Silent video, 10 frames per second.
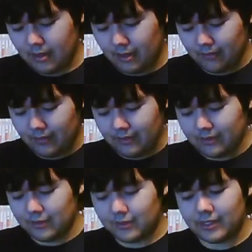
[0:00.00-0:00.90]
of
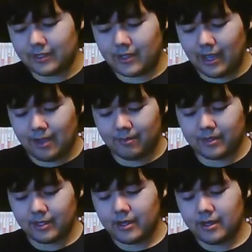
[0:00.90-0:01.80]
these loose disc
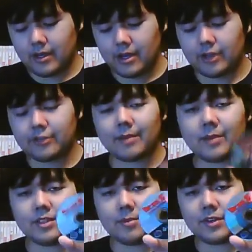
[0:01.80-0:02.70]
games. Dragon
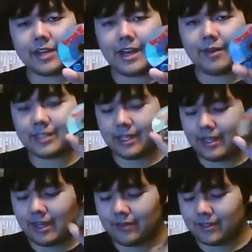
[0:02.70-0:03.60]
Ball Z Budokai, which I
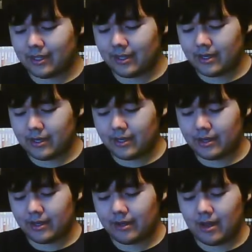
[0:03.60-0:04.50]
did have as a
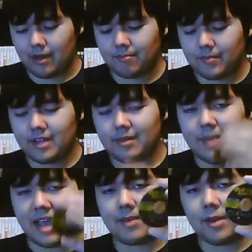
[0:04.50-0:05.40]
kid, and then
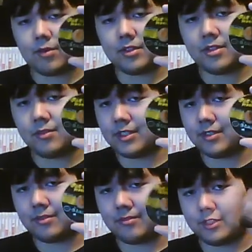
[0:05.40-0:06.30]
Pac-Man World 2, which
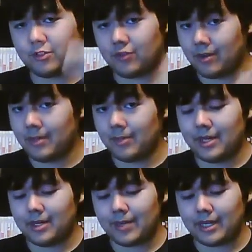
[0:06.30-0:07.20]
is extremely
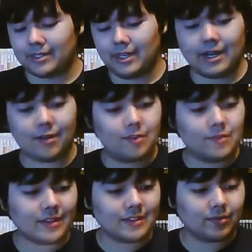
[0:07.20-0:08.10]
beat up actually. I don't
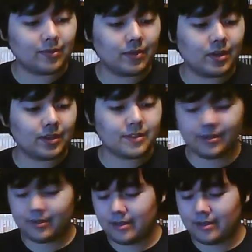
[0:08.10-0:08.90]
even think this one works.